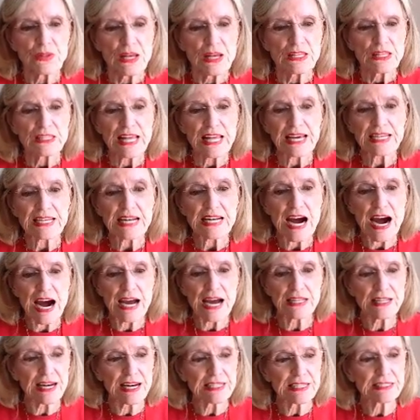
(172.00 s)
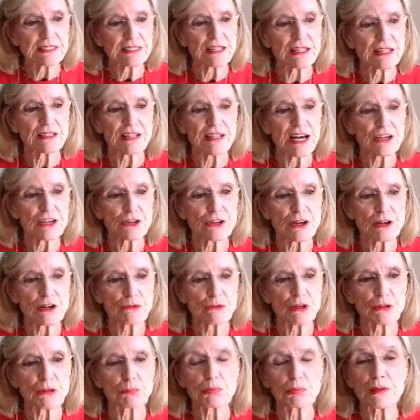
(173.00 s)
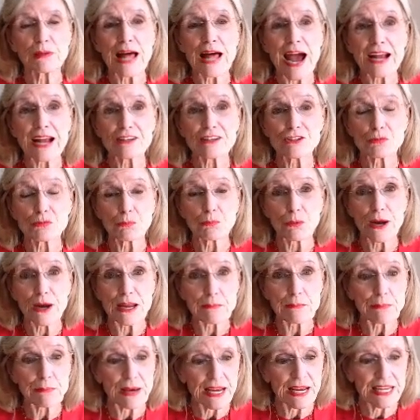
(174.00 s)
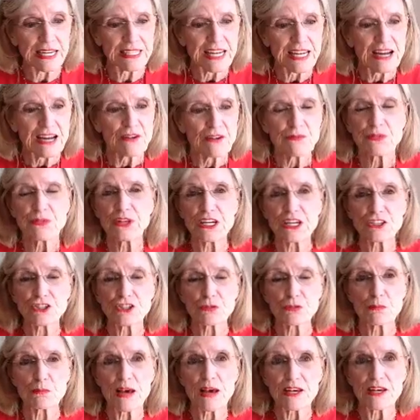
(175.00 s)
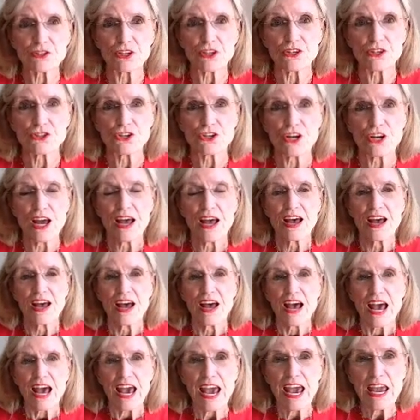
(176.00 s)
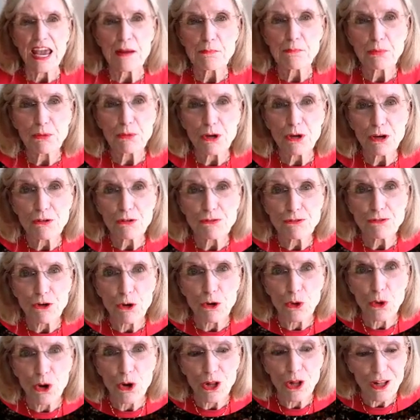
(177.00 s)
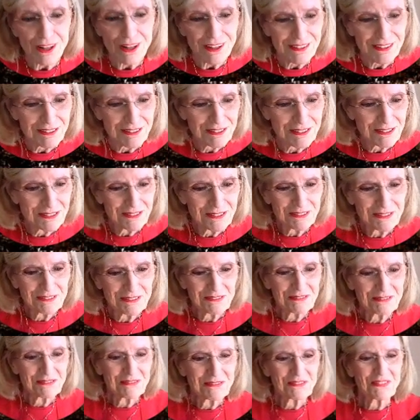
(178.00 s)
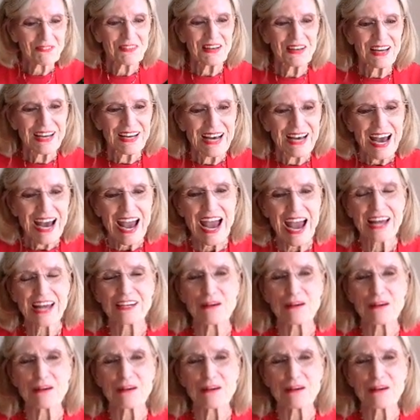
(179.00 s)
then highlighted the lettering with black spray paint this message: April Fool. An